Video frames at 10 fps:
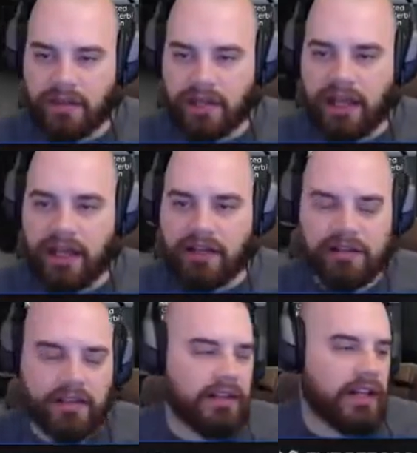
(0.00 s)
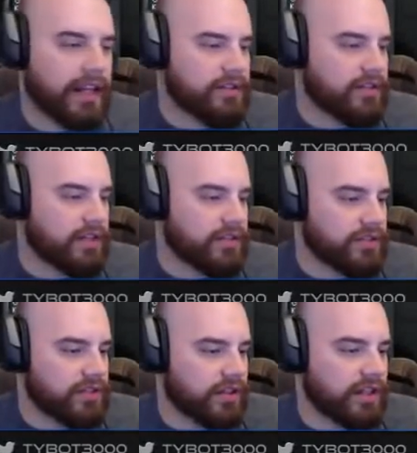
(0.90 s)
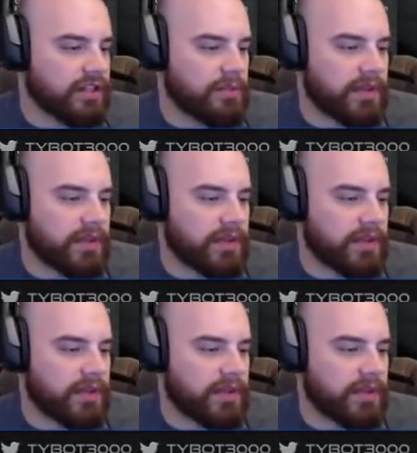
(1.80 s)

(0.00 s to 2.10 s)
hitting sunlight as long as there's sunlight to be